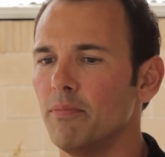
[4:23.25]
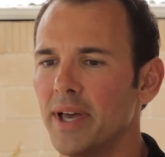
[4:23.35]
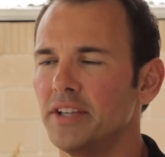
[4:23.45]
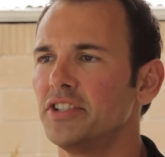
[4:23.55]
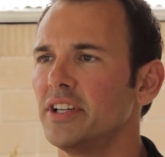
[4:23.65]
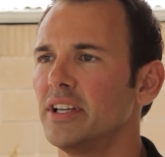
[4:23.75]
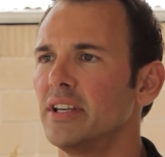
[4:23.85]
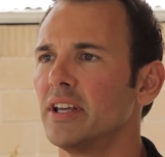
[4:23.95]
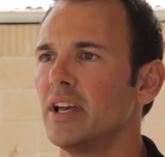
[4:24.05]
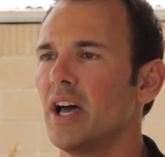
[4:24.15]
You
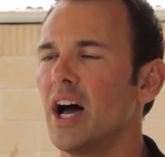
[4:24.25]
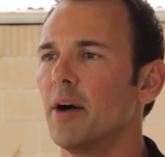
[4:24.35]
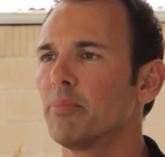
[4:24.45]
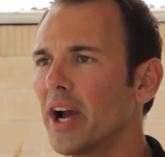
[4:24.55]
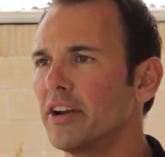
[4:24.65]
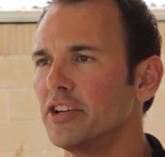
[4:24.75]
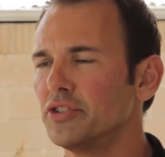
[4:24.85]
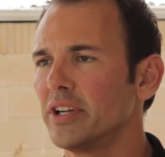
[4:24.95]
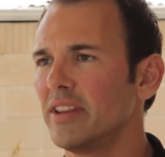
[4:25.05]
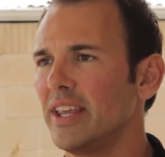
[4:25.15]
mentioned prior to
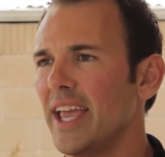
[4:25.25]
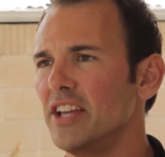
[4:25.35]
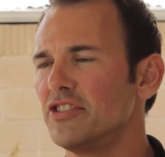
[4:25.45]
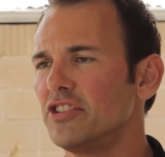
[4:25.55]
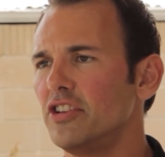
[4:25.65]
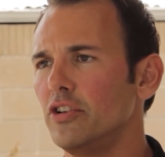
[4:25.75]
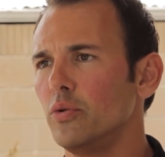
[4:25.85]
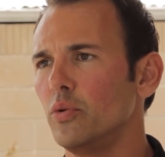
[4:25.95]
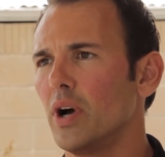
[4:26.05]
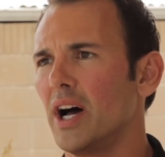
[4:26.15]
drinking the
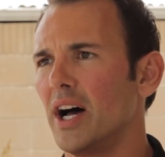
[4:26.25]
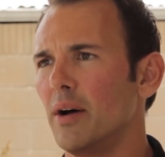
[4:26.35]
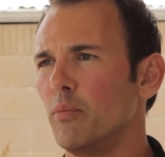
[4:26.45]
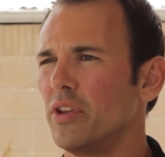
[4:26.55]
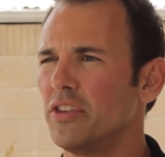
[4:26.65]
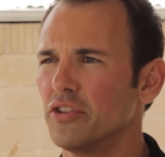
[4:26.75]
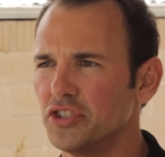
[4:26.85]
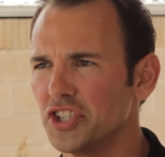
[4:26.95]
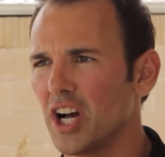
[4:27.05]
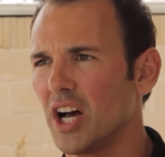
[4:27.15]
H2 with your
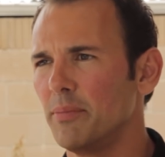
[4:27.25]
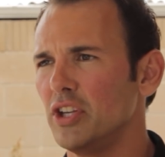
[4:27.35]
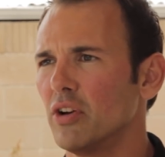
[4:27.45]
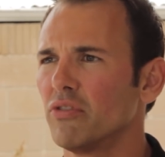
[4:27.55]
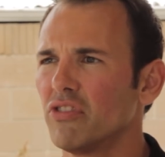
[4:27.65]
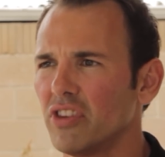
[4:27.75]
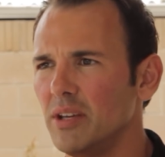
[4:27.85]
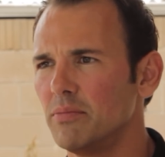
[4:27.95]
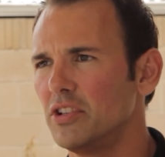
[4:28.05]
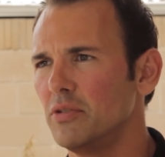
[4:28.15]
job, you don't
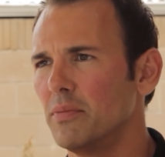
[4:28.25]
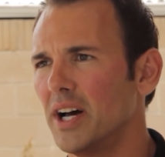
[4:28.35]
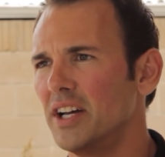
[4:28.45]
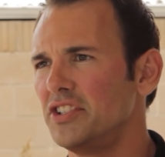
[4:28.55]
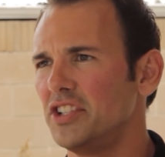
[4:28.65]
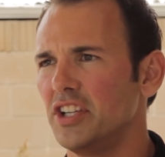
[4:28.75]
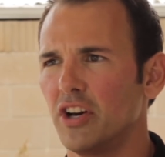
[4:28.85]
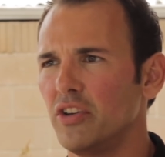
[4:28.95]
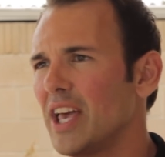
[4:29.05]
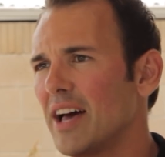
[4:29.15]
sleep too much, you
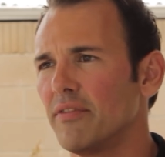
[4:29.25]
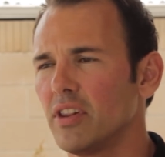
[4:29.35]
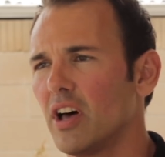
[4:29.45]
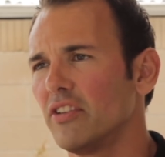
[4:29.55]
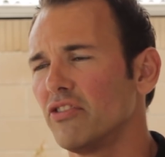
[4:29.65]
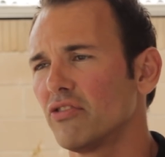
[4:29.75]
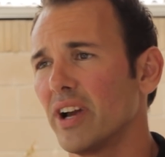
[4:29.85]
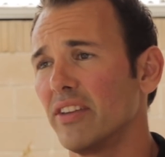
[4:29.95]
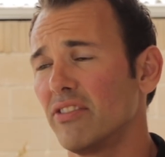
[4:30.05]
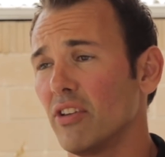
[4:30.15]
know, you have a lot of
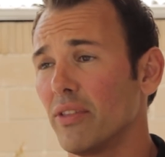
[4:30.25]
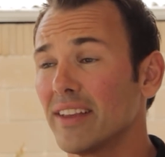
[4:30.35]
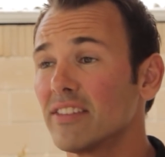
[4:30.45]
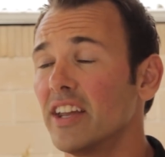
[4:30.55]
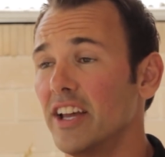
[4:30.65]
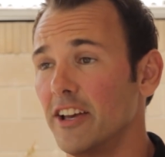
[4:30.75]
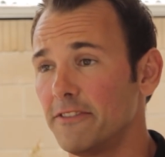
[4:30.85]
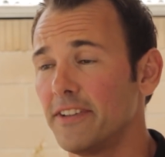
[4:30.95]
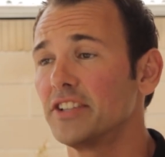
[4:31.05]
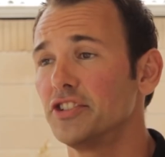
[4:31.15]
stress, so that's going to
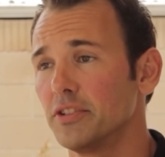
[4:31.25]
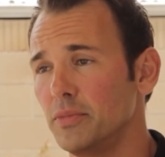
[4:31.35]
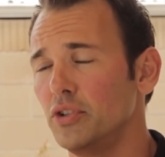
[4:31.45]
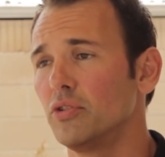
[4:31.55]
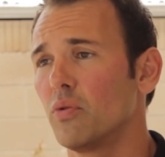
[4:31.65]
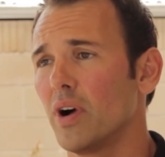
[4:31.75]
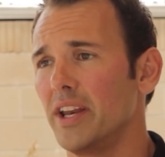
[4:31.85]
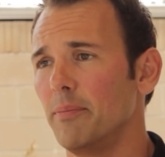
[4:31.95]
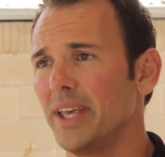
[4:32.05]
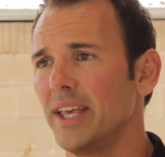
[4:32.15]
affect your mood
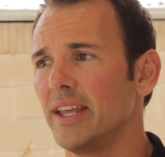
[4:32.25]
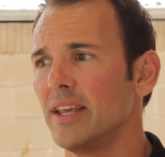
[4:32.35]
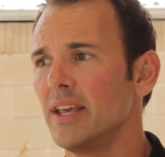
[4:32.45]
quite a bit.